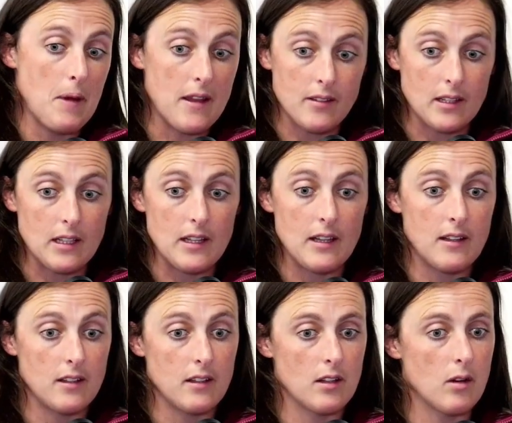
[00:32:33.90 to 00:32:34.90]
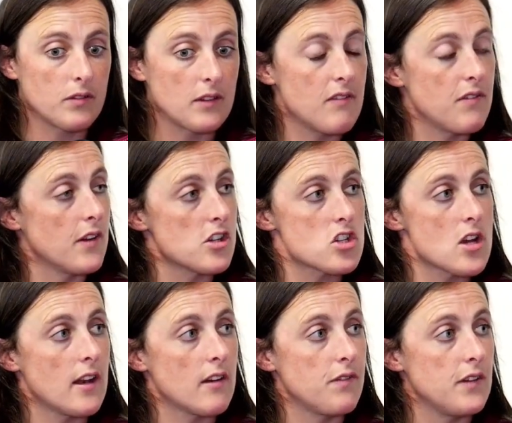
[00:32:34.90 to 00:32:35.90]
basically, you know, if they finish
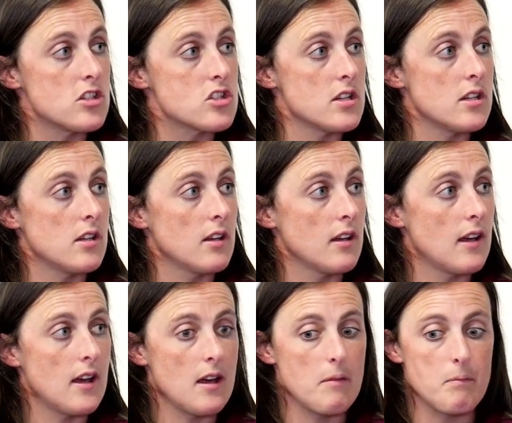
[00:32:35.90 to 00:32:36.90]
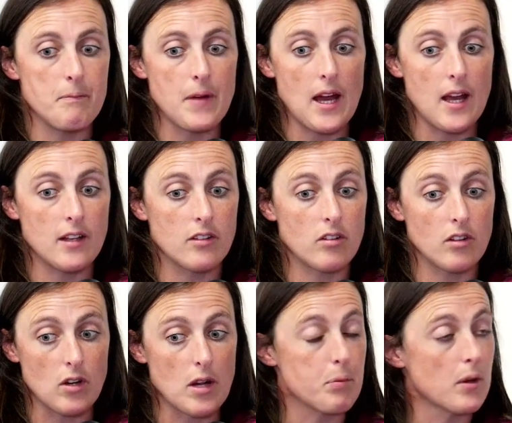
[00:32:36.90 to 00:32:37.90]
ahead of Fiji um, and
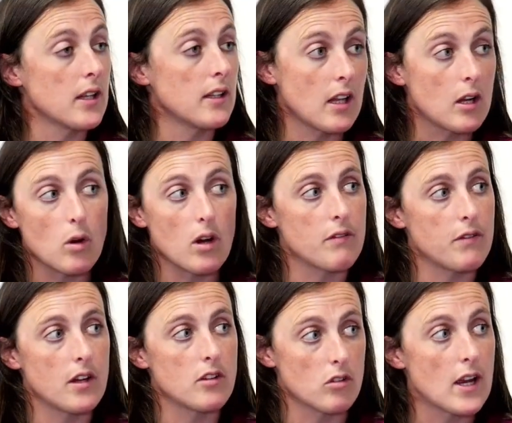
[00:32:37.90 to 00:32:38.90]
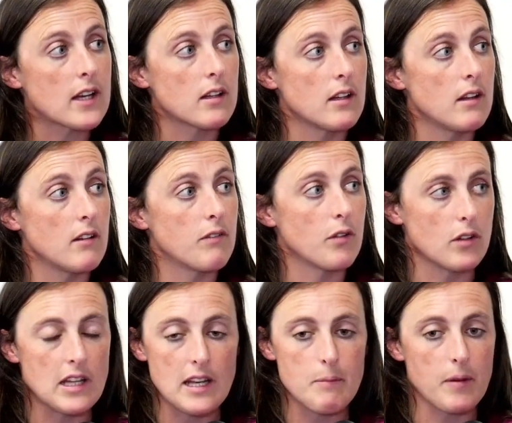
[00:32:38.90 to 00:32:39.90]
Great Britain, they qualify directly for
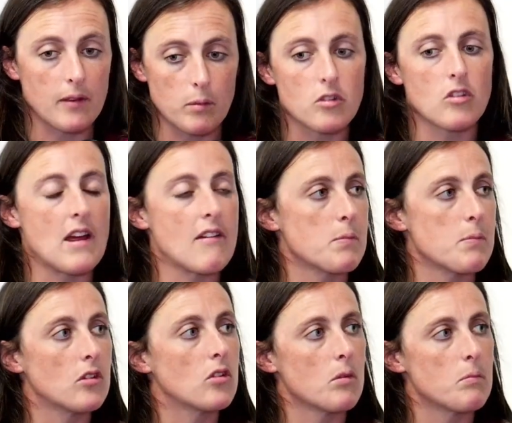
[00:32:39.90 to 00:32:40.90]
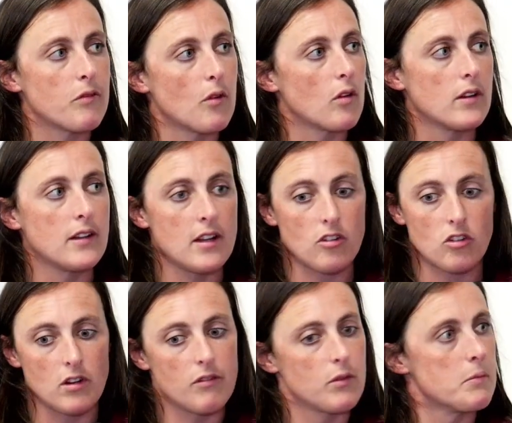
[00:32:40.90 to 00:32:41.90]
the Olympics, which has never been done before in the
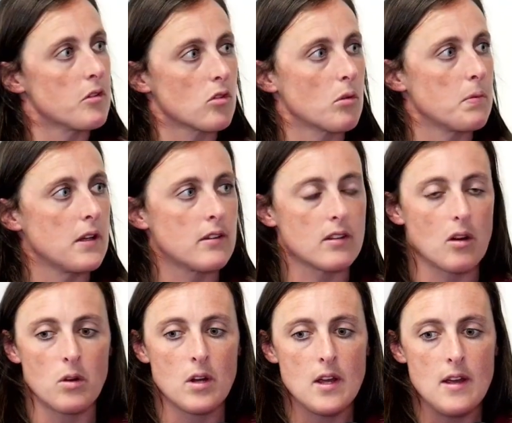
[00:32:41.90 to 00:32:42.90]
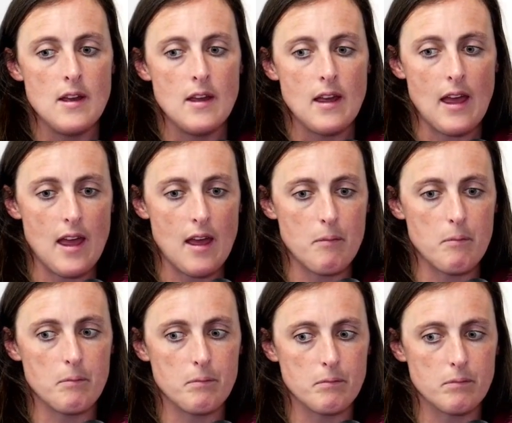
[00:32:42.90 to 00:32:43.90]
history of women's rugby. So
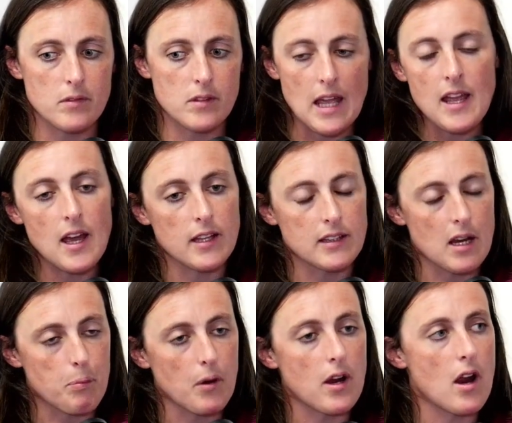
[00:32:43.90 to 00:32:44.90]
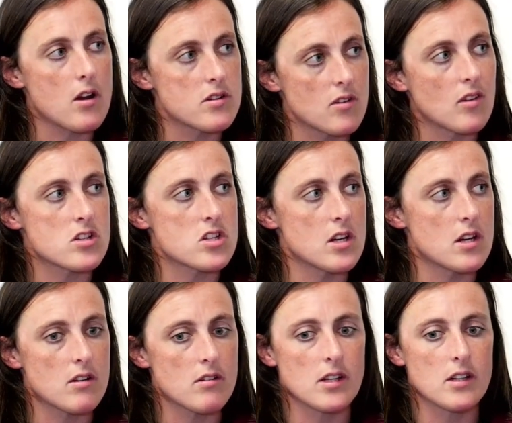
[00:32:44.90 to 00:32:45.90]
um, they had their priorities this
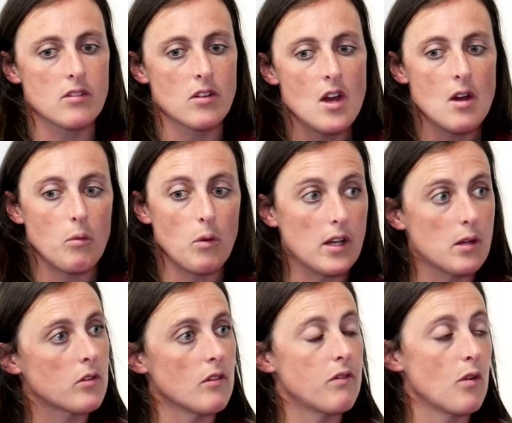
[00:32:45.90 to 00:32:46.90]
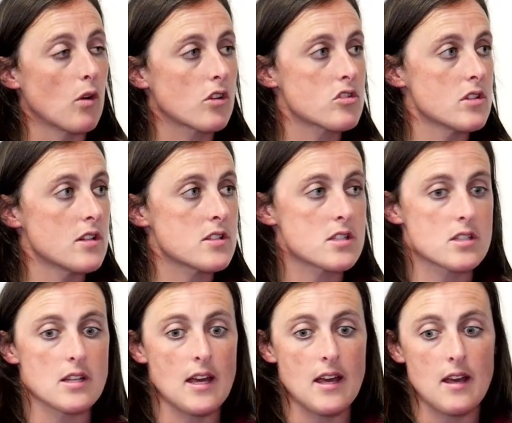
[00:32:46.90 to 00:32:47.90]
year. And while it was
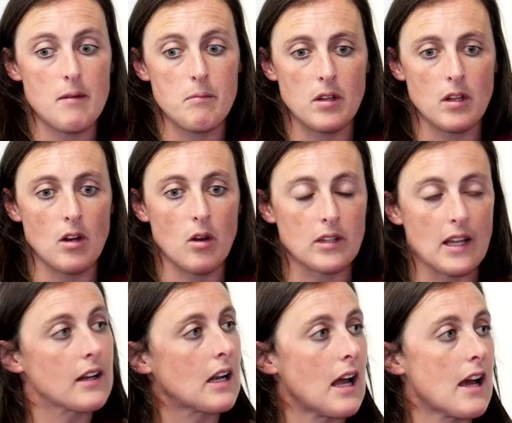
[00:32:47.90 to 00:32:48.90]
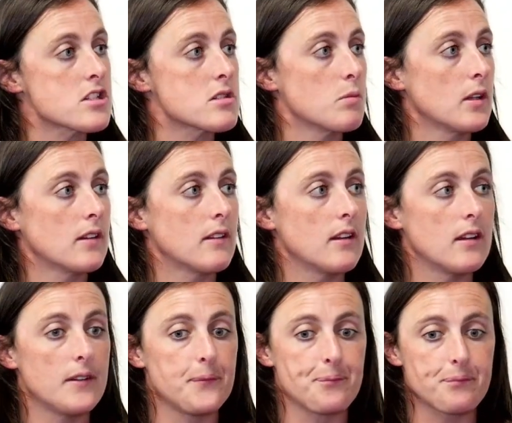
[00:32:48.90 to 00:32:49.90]
unfortunate, um, you know, that it clashed with
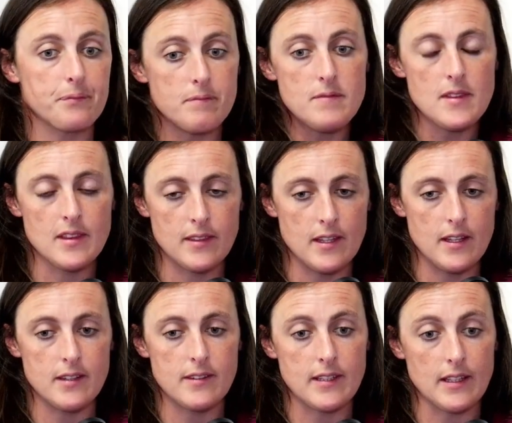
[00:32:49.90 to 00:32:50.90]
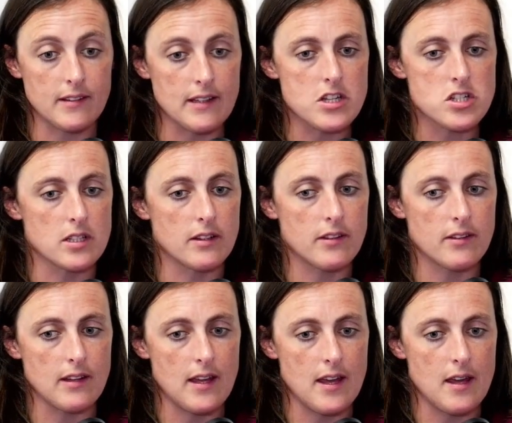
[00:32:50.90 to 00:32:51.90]
the the Six
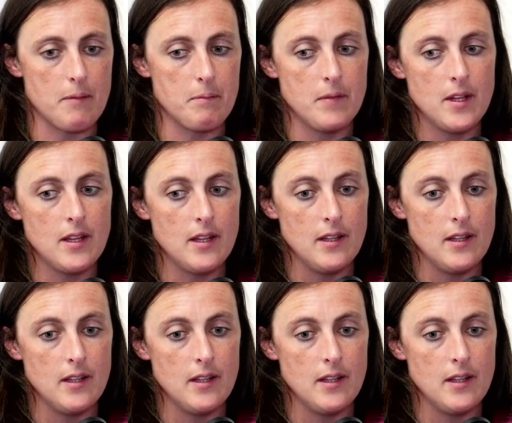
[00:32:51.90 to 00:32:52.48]
Nations, um,